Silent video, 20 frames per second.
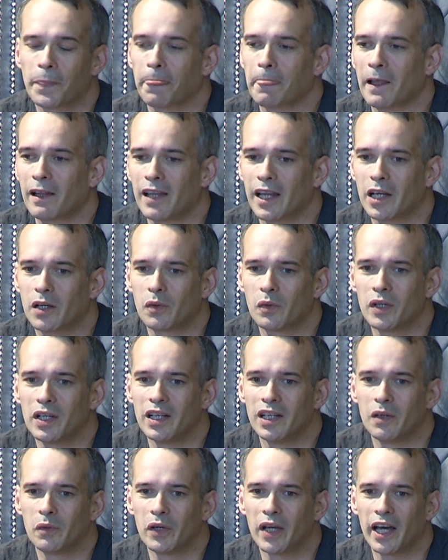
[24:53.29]
Like
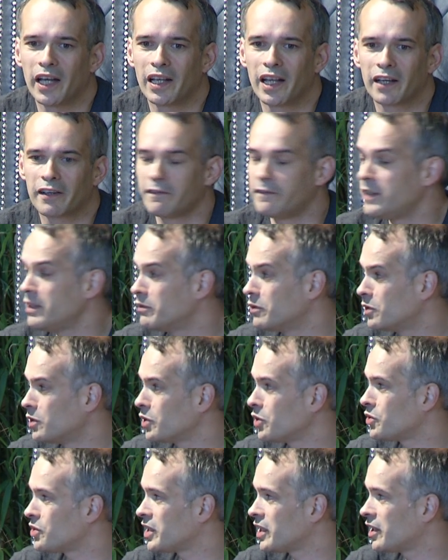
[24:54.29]
we had like Vivo
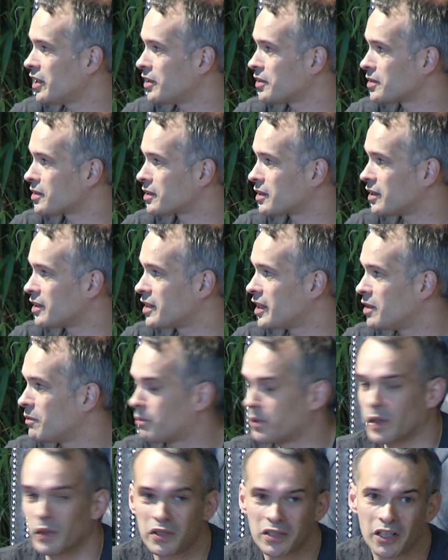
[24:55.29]
using us, then
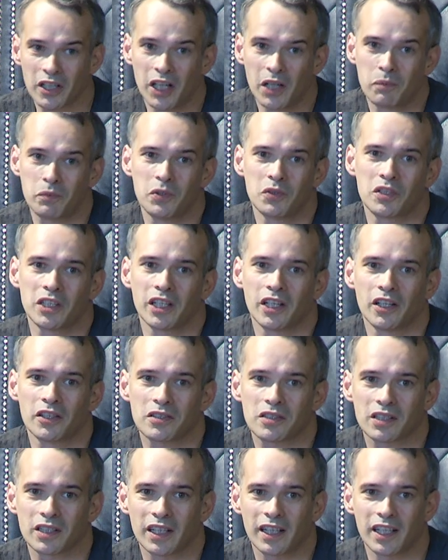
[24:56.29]
Periscope using
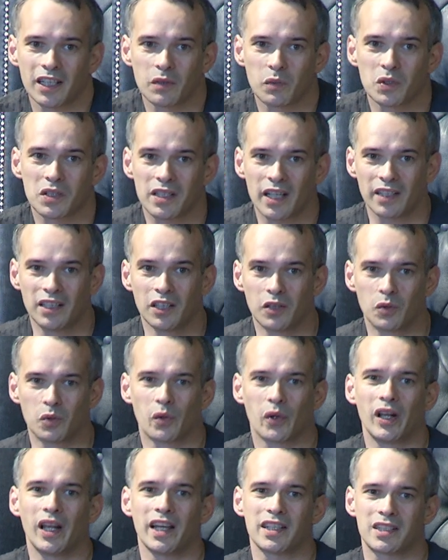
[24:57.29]
us, and we started to
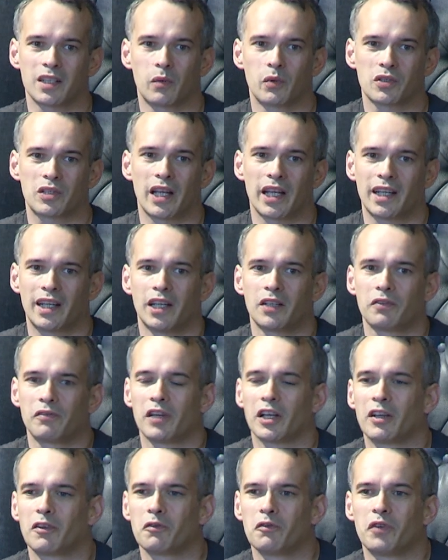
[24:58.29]
realize there was like kind of
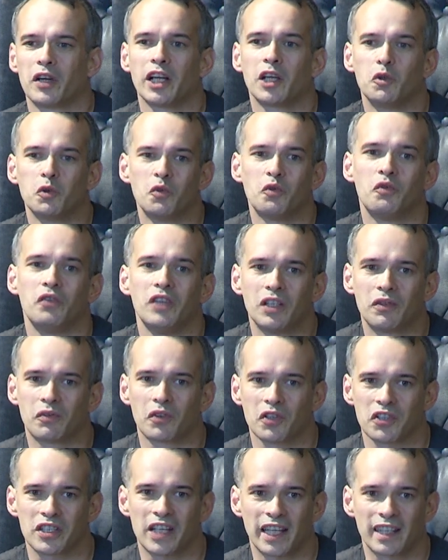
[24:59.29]
like a very good fit
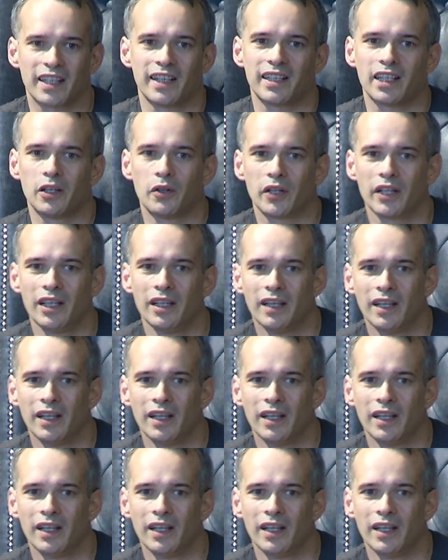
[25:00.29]
for that category,